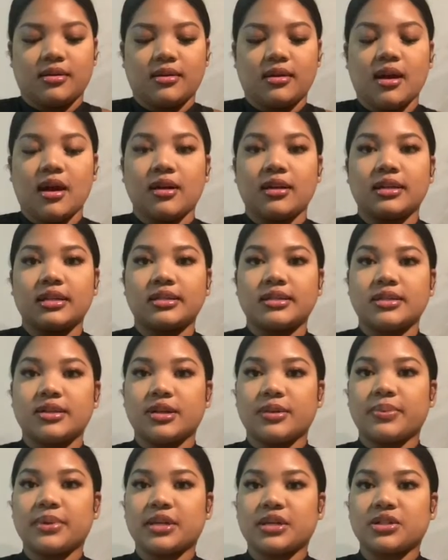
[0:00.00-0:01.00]
I'll insert
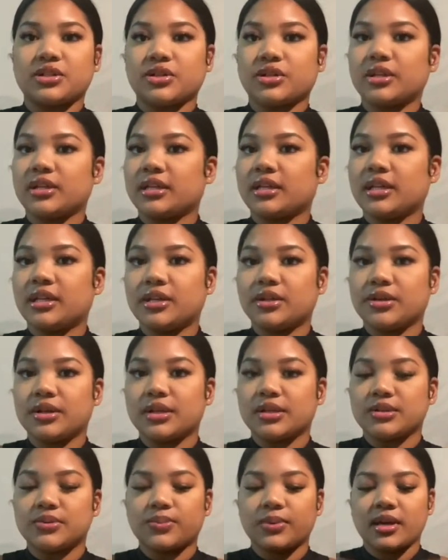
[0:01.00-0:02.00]
a picture in here
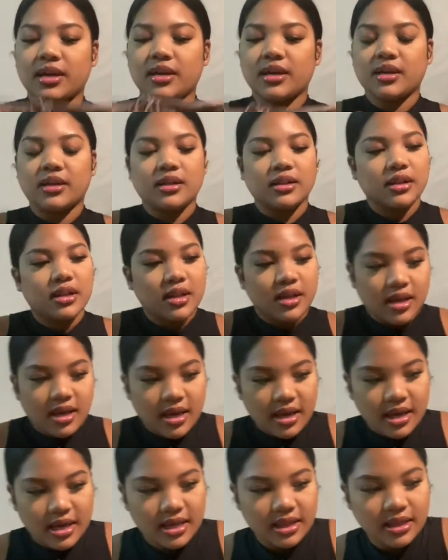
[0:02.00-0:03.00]
as well.
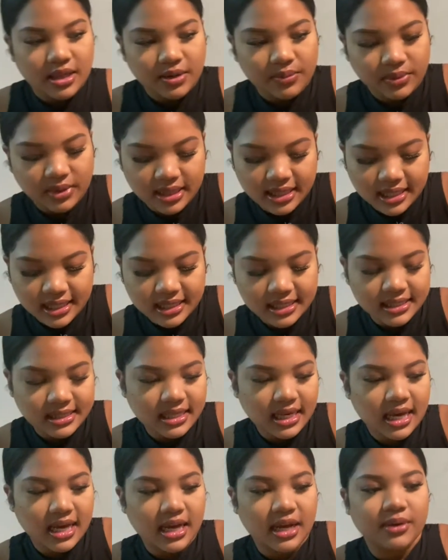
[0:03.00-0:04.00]
And then with this,
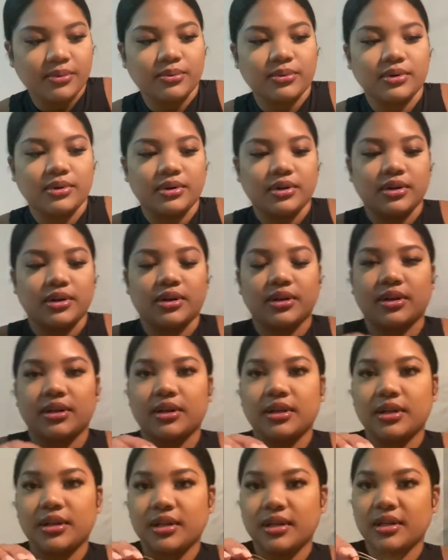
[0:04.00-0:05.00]
I wore
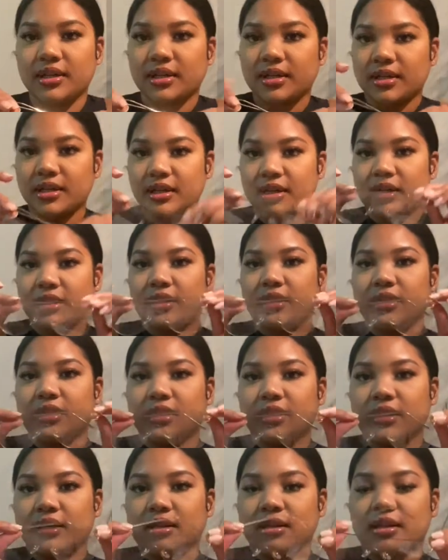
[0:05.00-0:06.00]

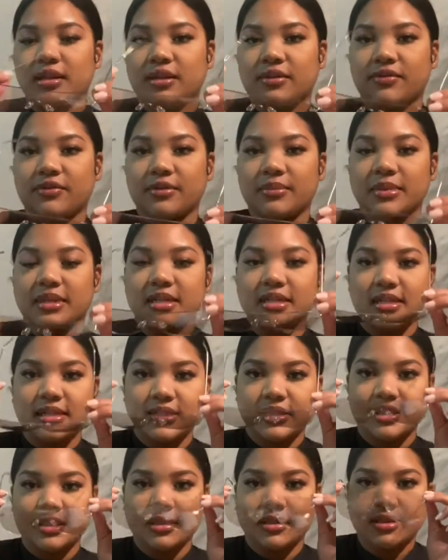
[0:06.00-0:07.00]
the infamous
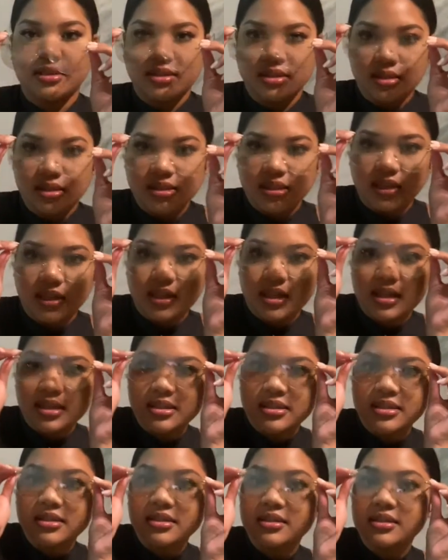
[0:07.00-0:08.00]

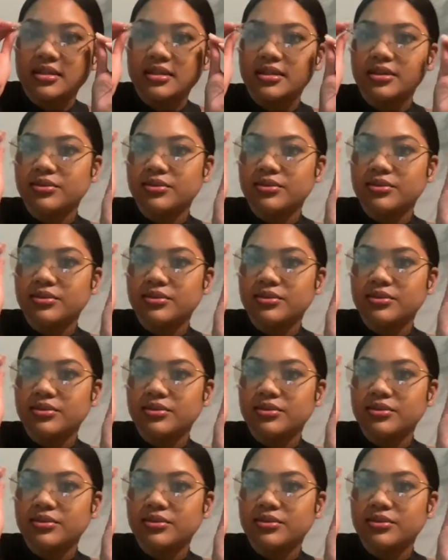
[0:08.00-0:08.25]
sunglasses.